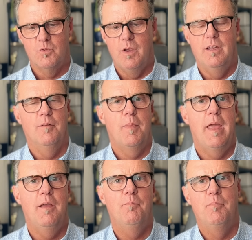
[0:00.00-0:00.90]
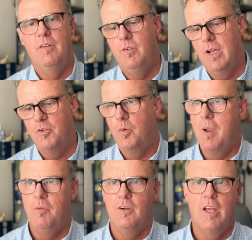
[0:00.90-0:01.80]
sweet. Hey, but if you guys
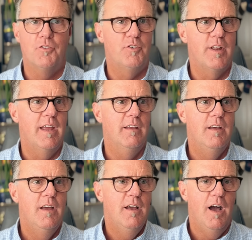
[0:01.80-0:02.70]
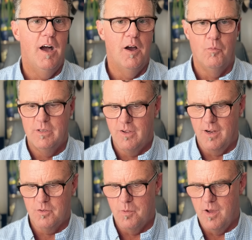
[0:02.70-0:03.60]
remember yesterday, uh, we
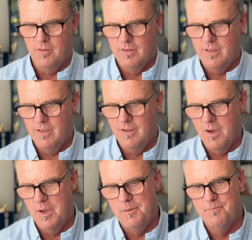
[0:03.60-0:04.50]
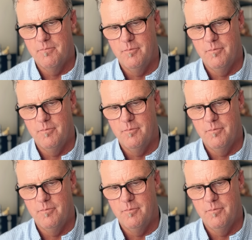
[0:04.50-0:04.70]
talked about the, uh,